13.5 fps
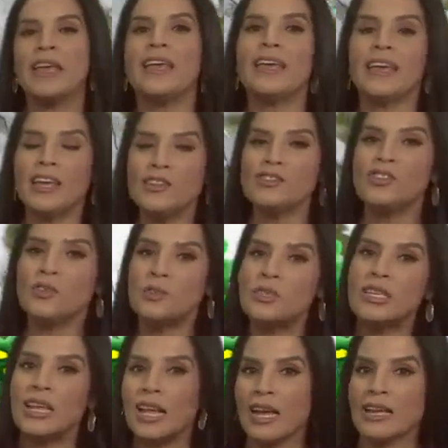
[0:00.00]
Into
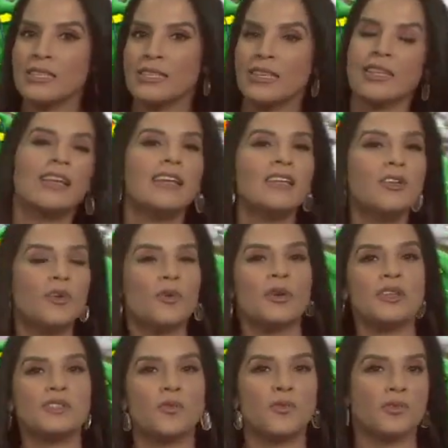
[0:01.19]
tonight and into
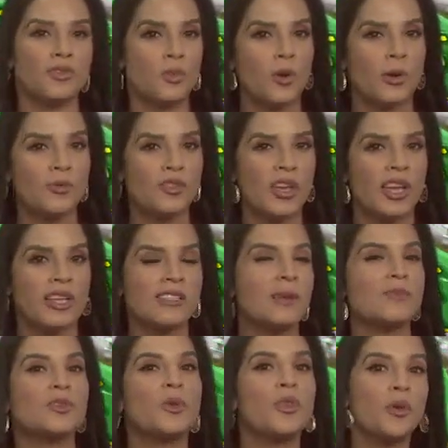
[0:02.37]
increased storm chance
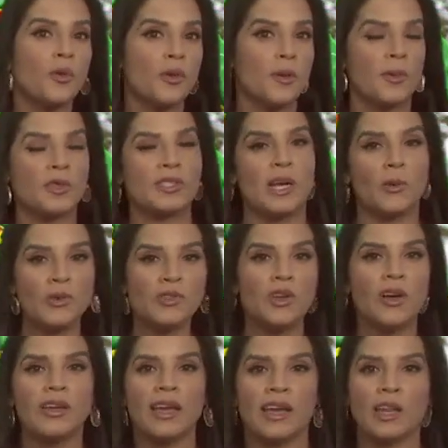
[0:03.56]
up to 30%. We're
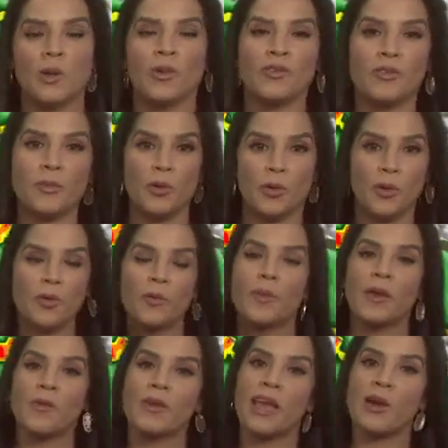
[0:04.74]
talking anywhere from northern
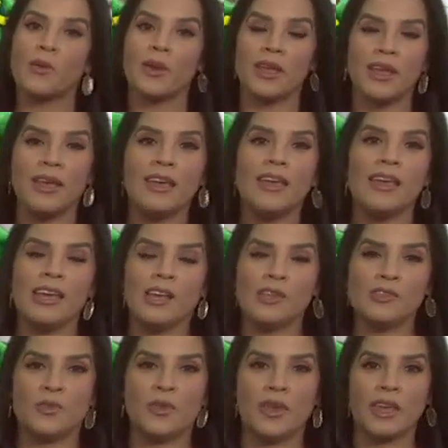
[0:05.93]
Bexar County
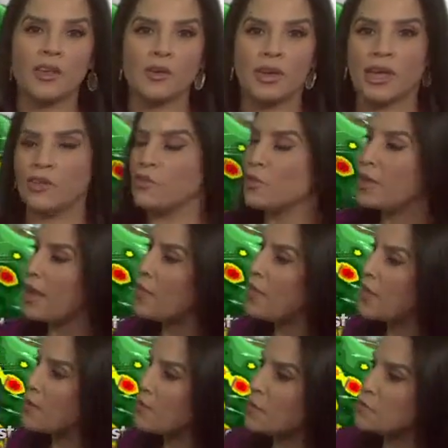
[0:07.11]
into the hill country and
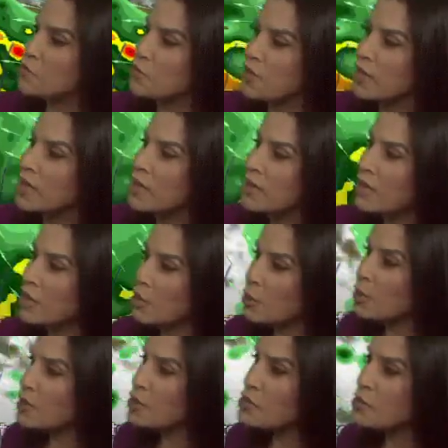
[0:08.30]
then eventually uh,
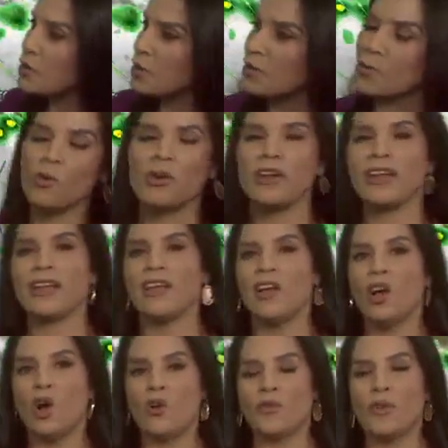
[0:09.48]
early tomorrow morning
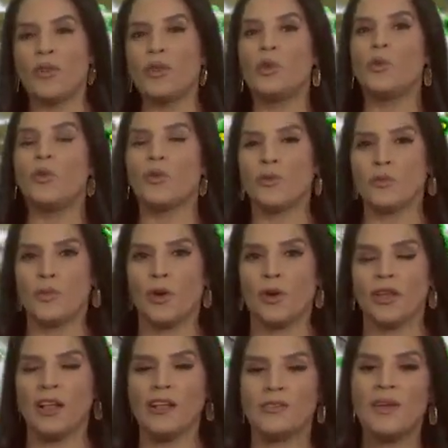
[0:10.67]
over the northern
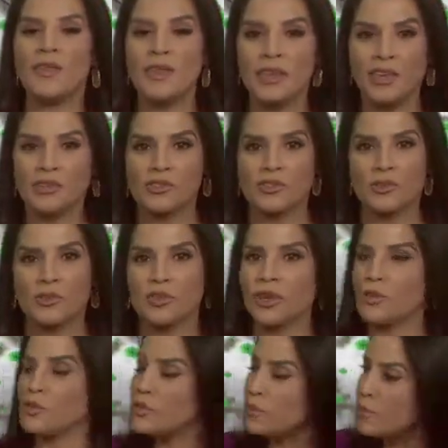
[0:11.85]
part of the eastern
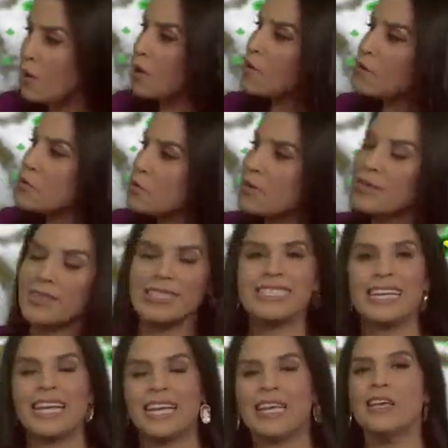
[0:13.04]
zone. Tomorrow during the
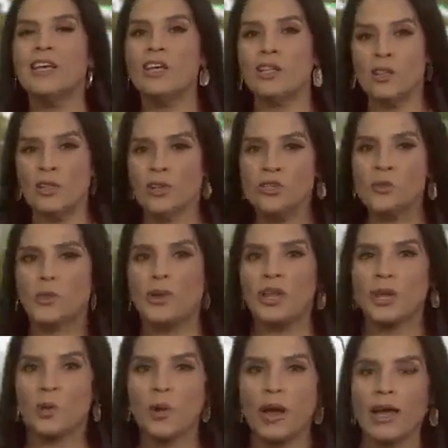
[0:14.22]
day looks
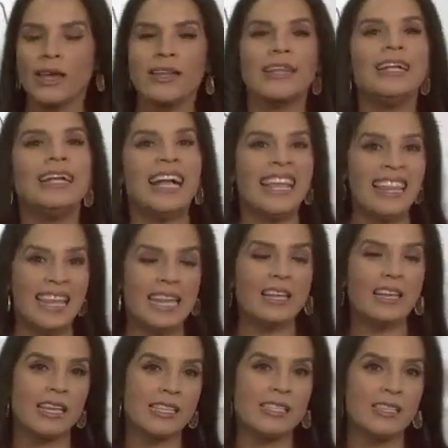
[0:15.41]
pretty quiet and then
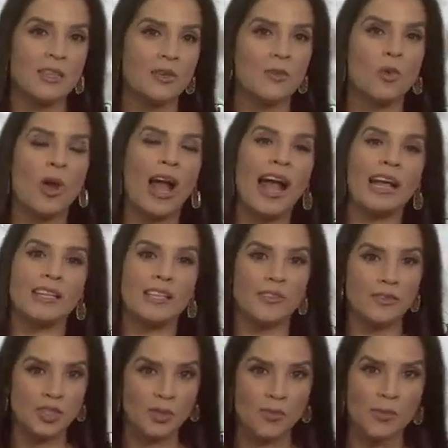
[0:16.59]
it gets a little more
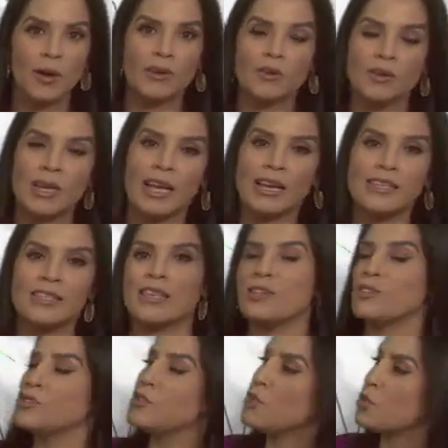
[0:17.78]
active tomorrow night
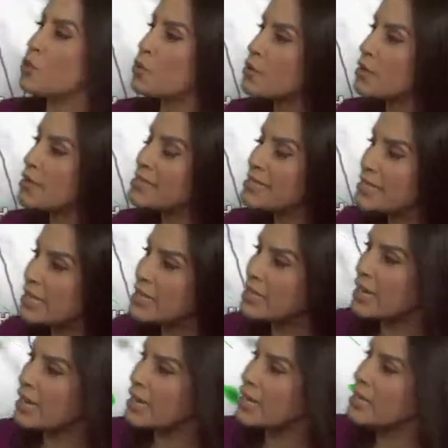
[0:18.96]
into early Sunday.